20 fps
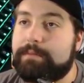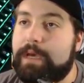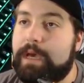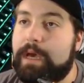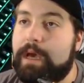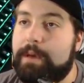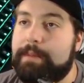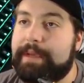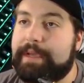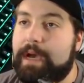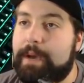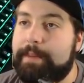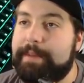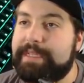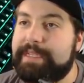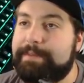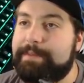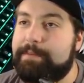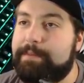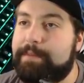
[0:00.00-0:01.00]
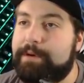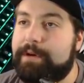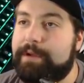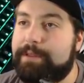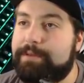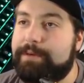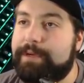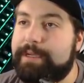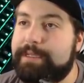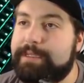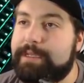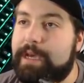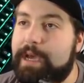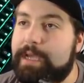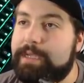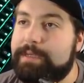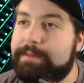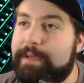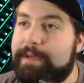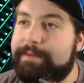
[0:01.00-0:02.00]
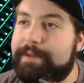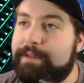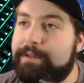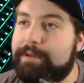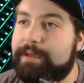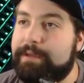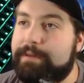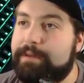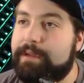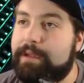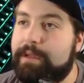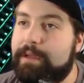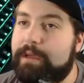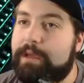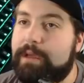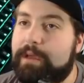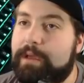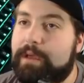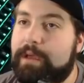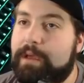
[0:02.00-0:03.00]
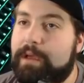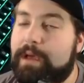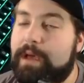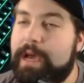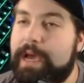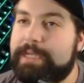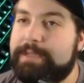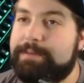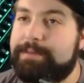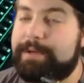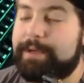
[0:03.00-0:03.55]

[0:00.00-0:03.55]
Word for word: Uh, my comments have been burned three times. Mind if I look at I asked